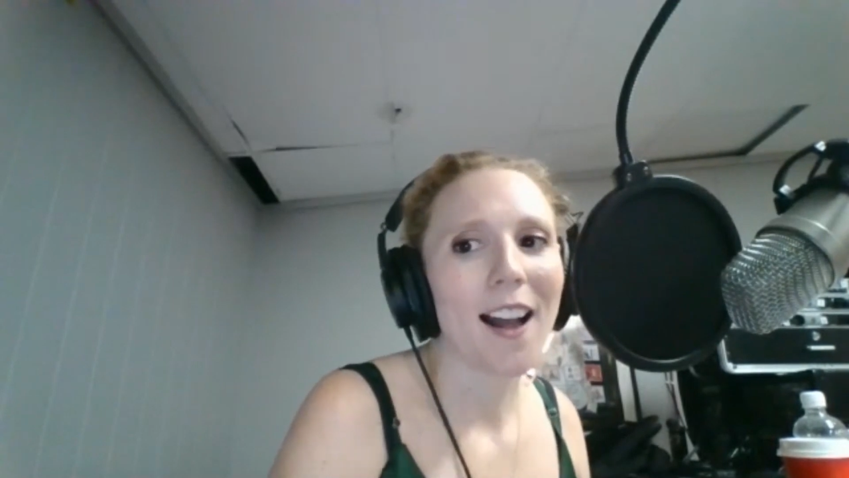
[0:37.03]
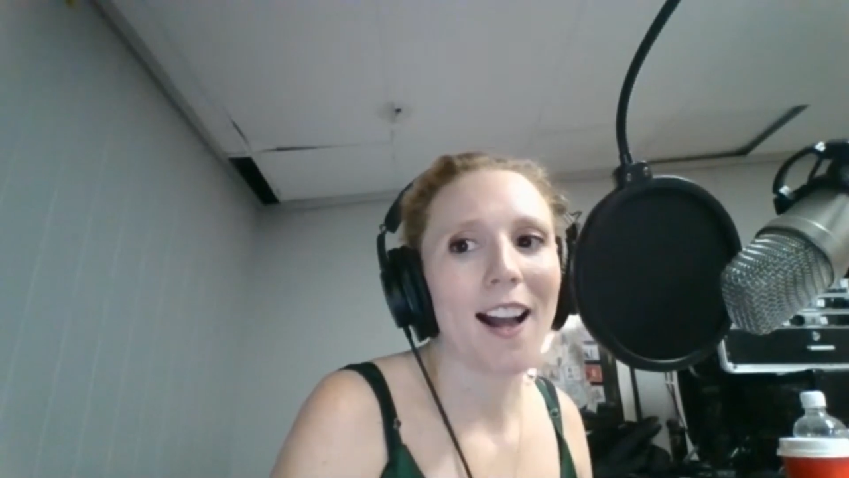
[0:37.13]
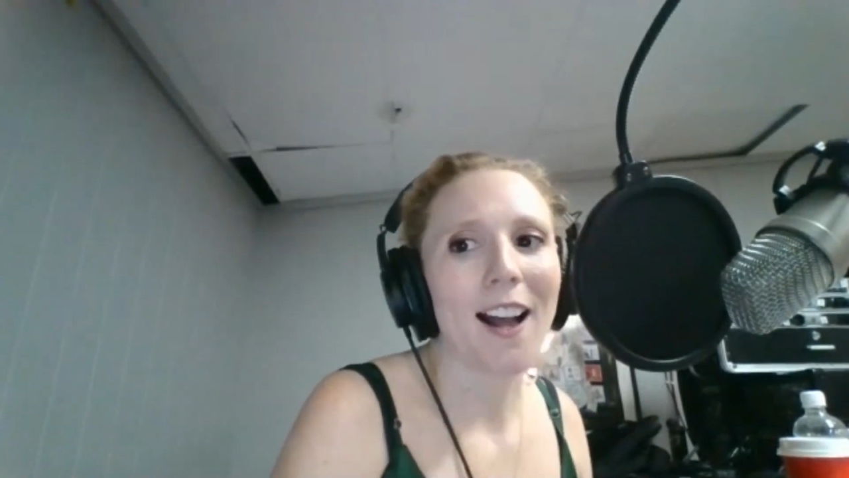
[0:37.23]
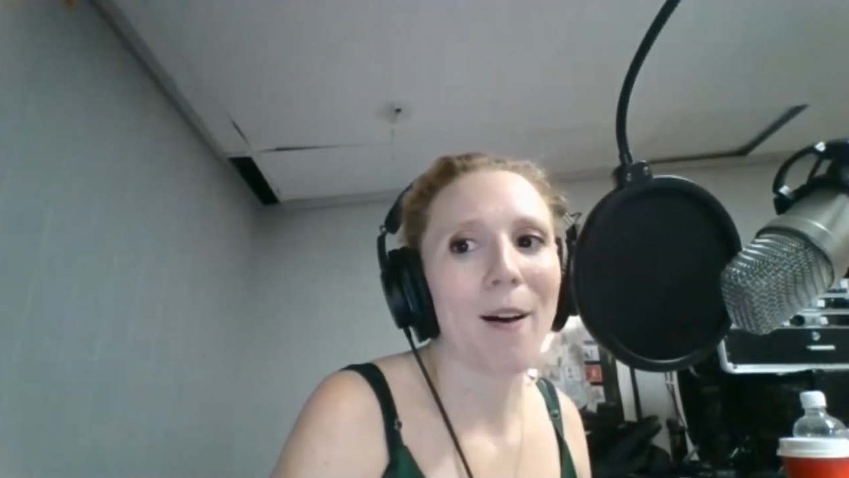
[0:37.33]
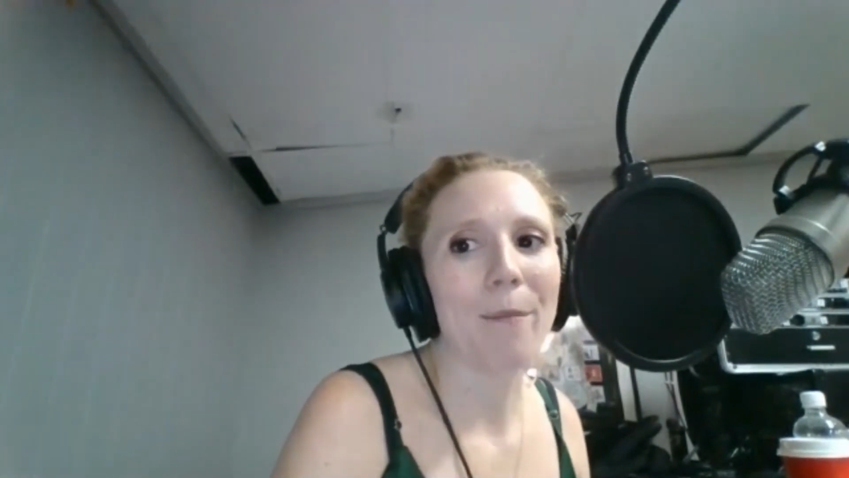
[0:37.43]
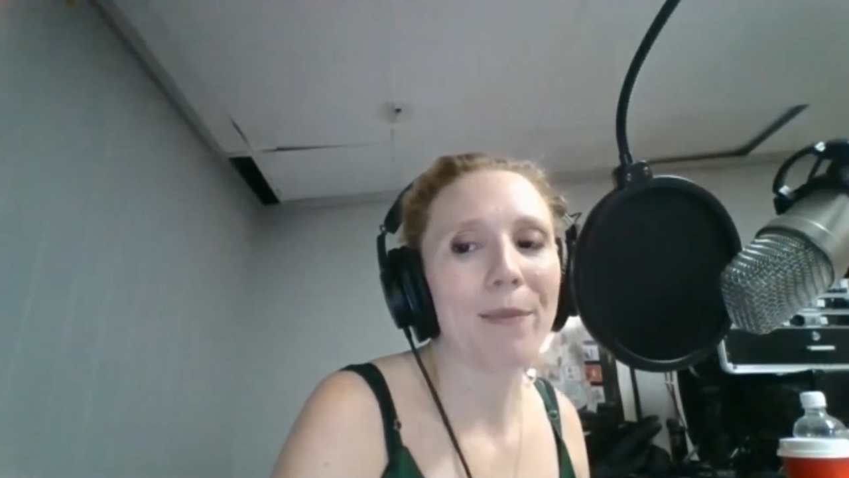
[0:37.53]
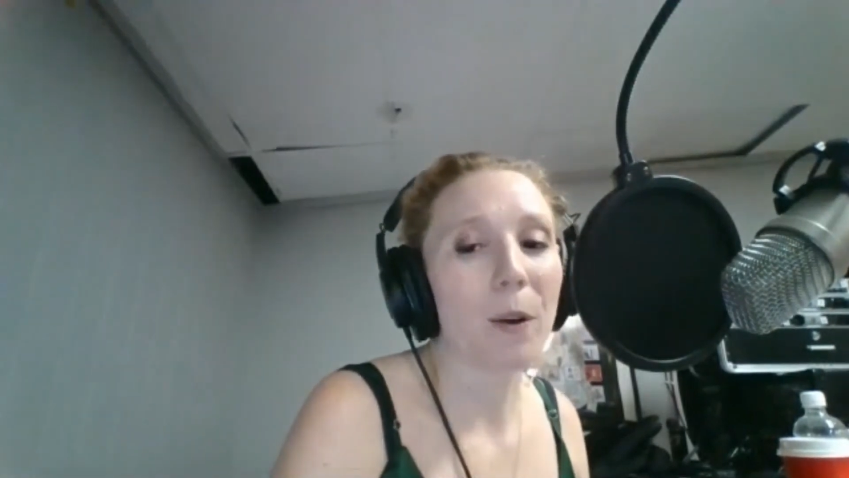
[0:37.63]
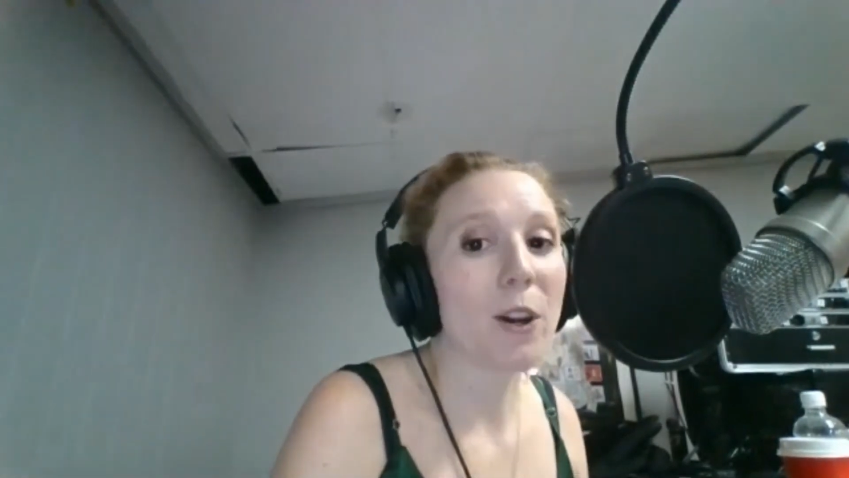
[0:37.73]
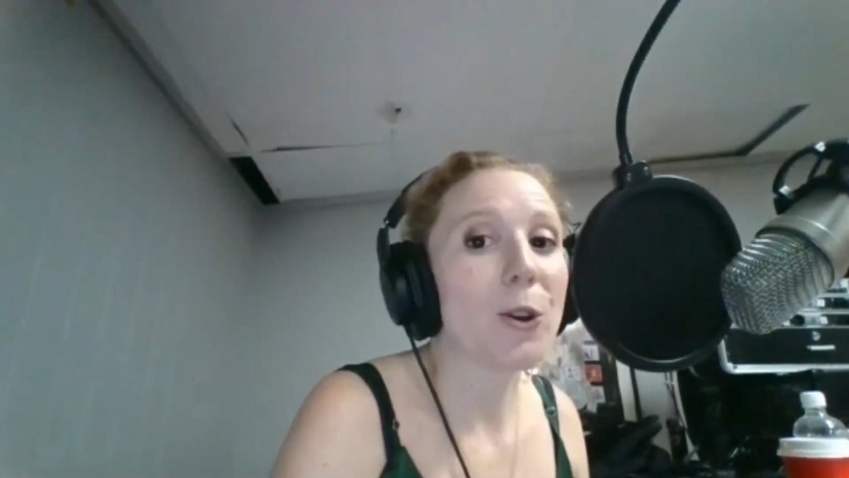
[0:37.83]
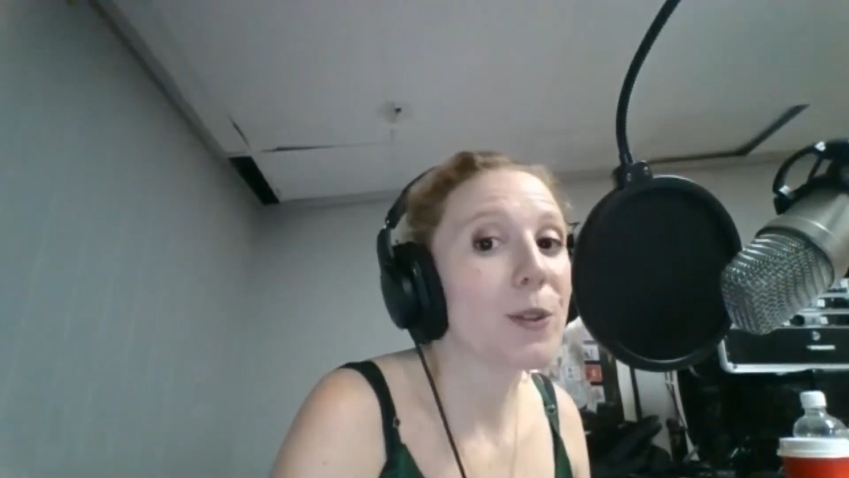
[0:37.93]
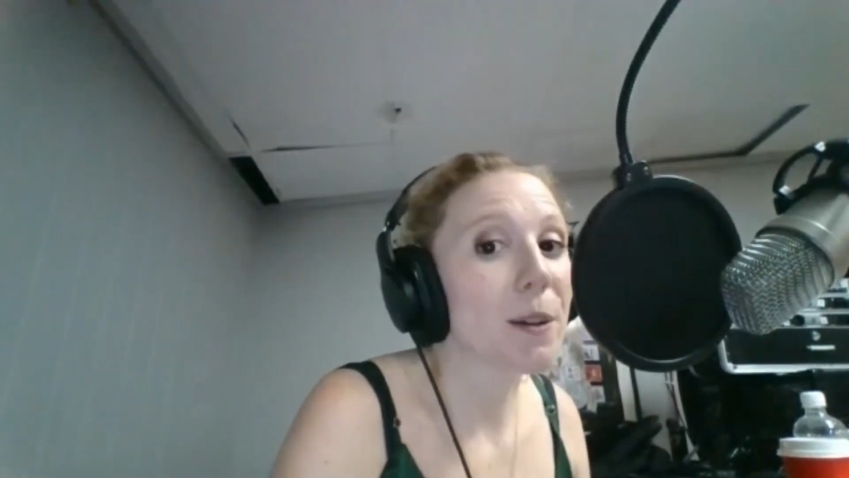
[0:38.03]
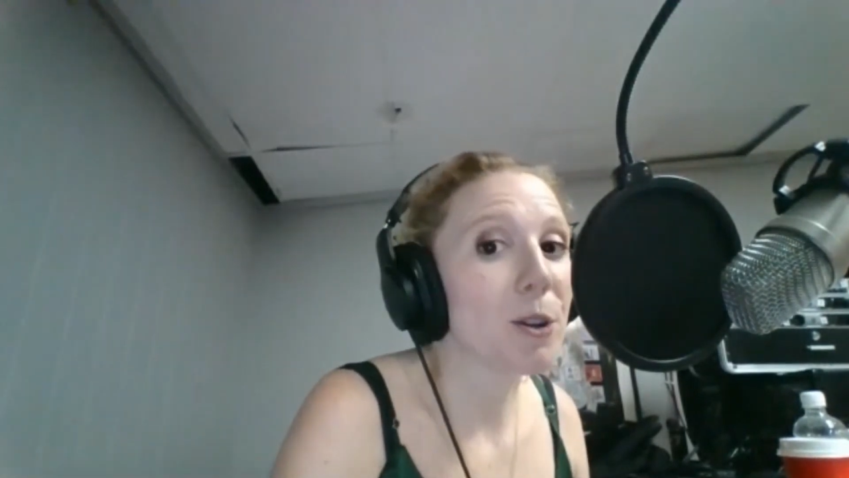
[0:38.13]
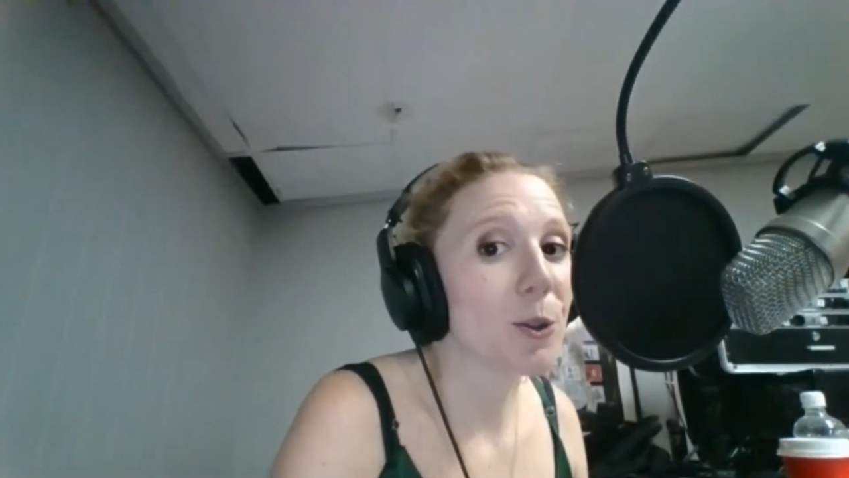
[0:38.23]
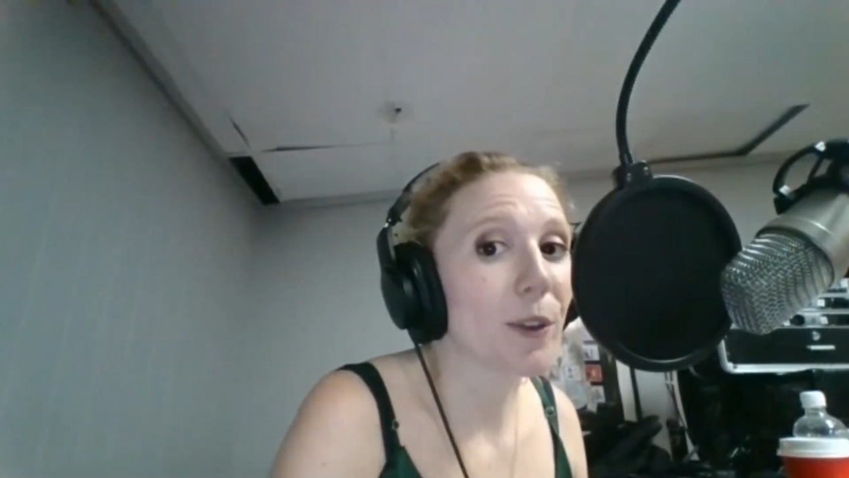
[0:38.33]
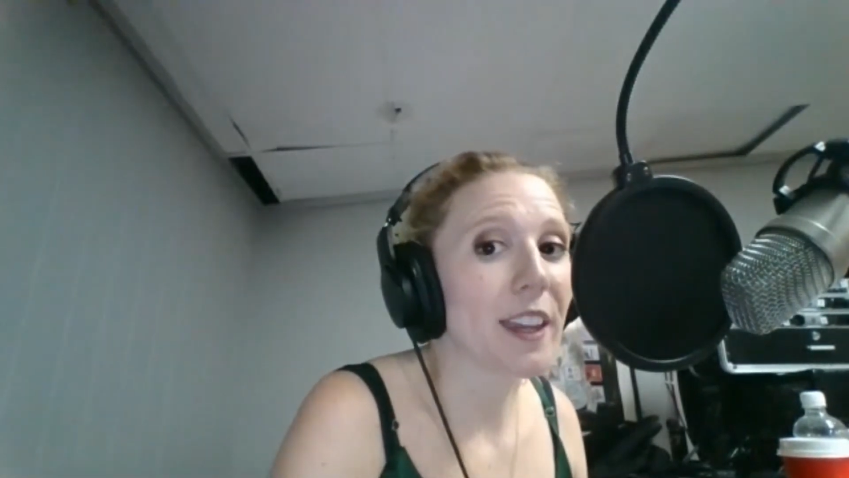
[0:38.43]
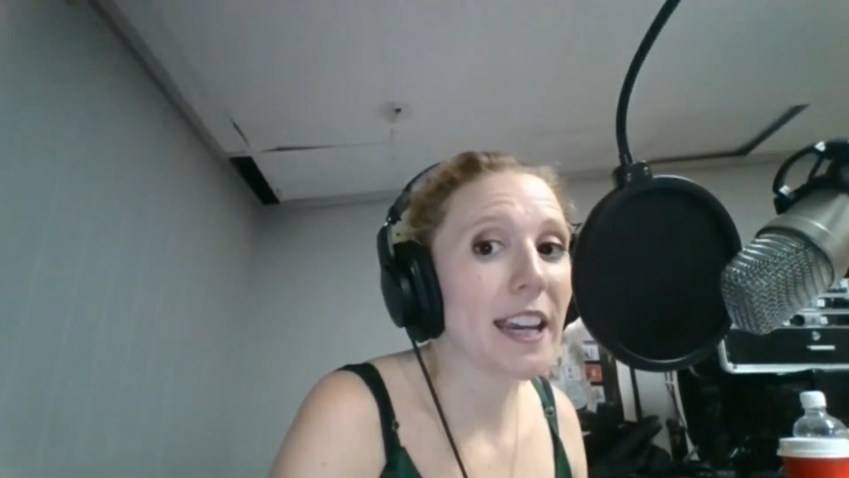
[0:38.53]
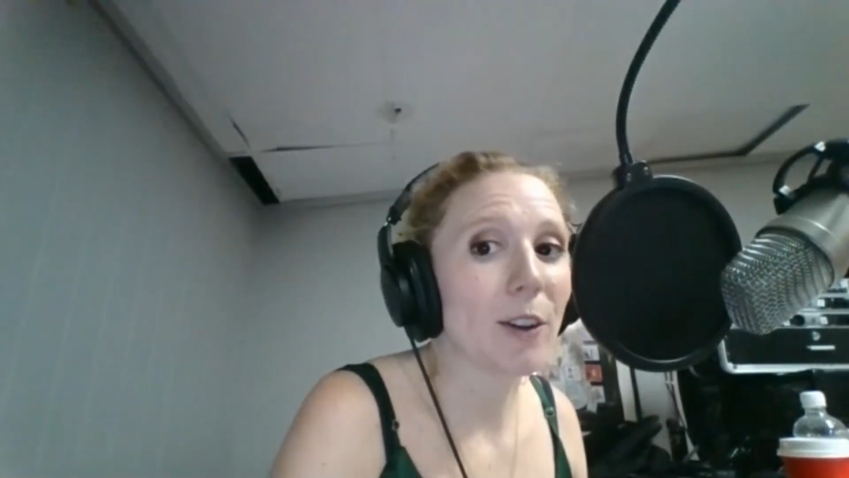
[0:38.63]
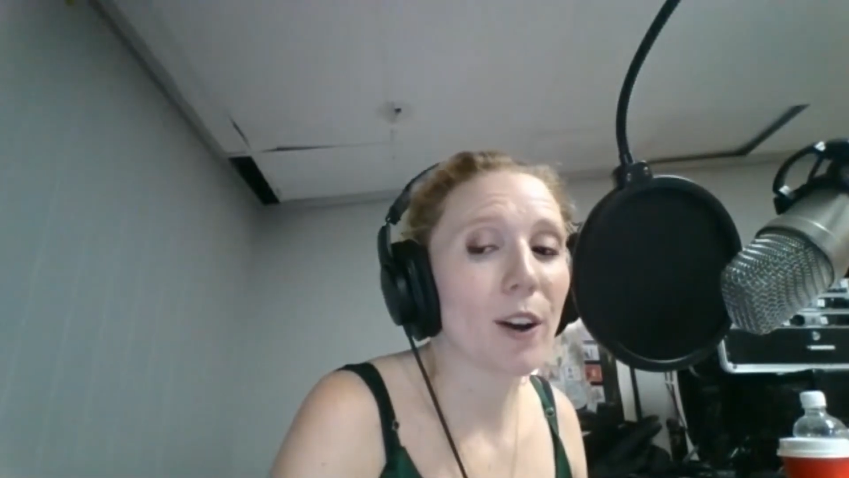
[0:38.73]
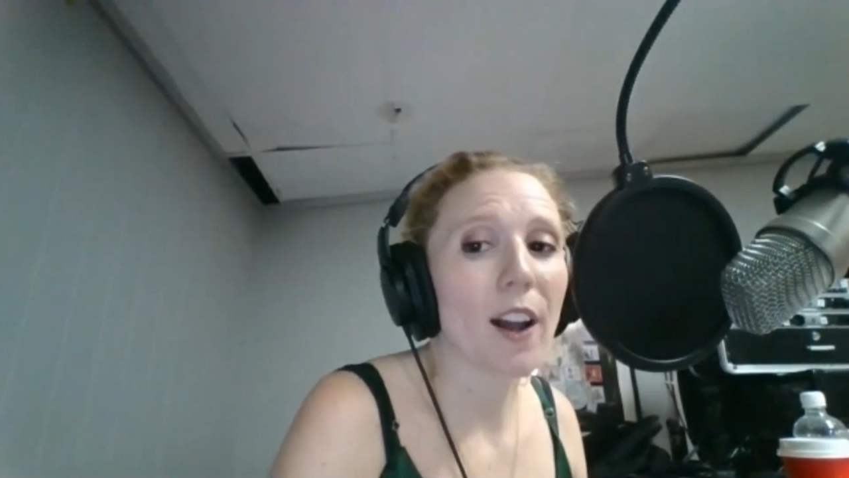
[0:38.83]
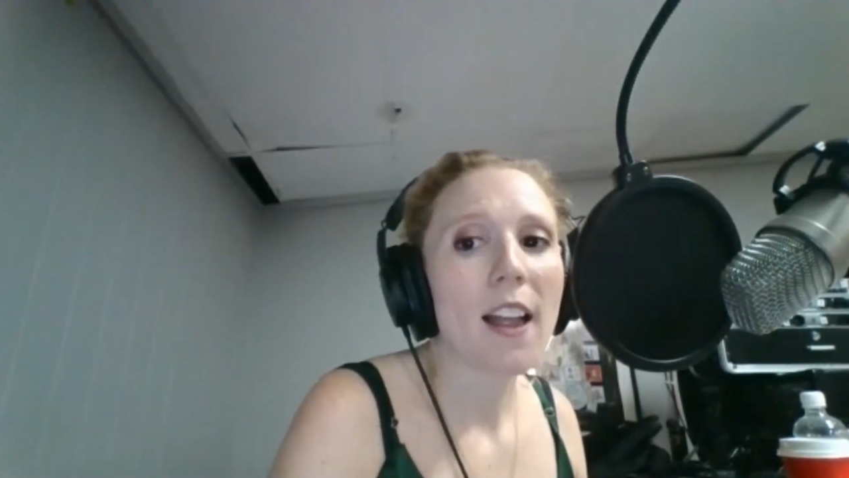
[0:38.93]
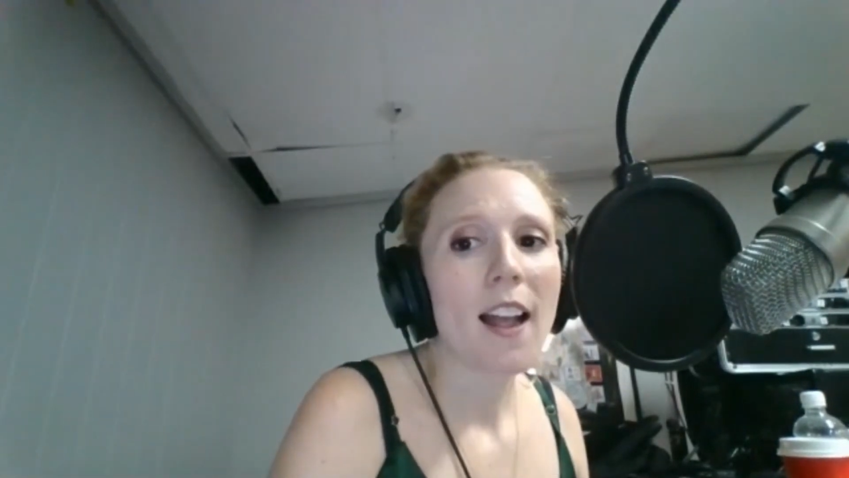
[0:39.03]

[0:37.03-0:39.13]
that we use in musical theatre.